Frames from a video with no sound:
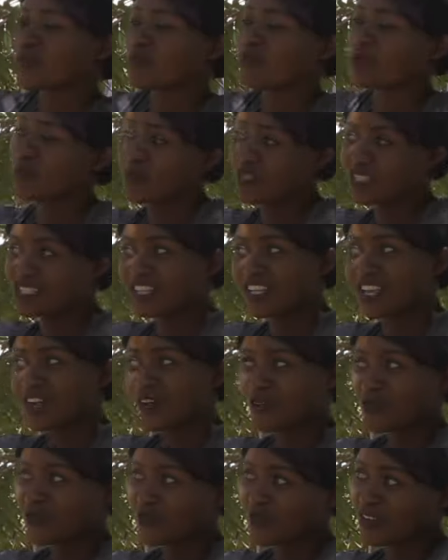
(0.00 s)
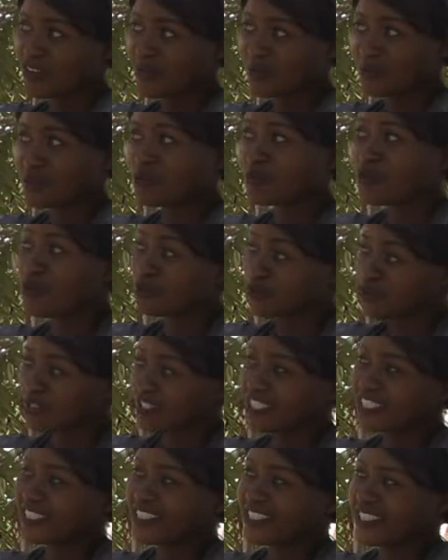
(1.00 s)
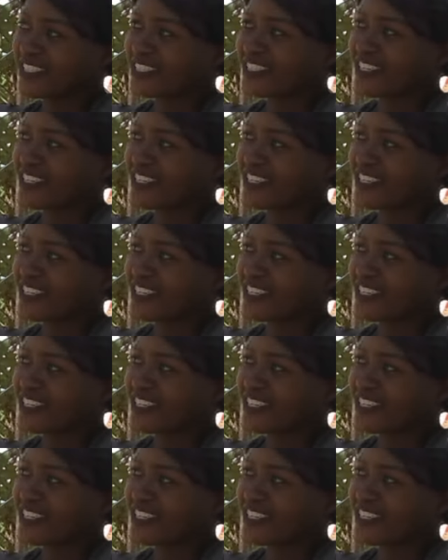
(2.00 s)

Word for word: Wasn't there no able to do it?